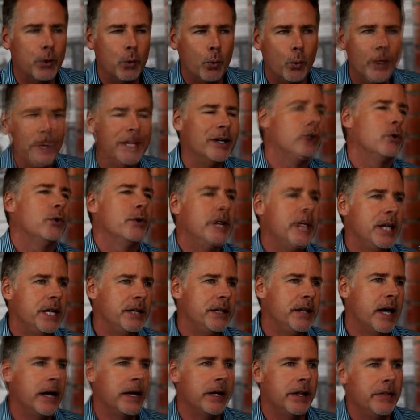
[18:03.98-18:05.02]
one. We don't
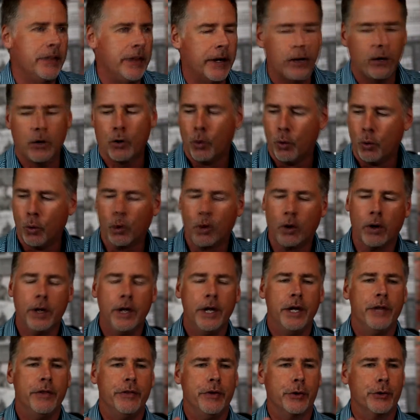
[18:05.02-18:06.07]
need that in there, or
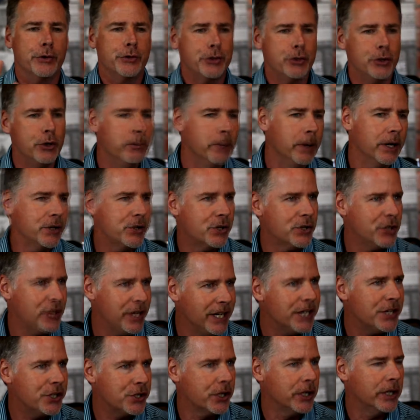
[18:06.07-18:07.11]
there's too much
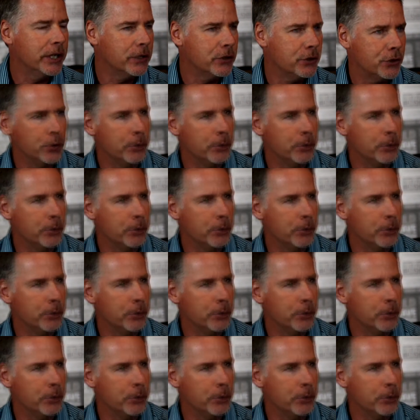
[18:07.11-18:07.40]
teaching,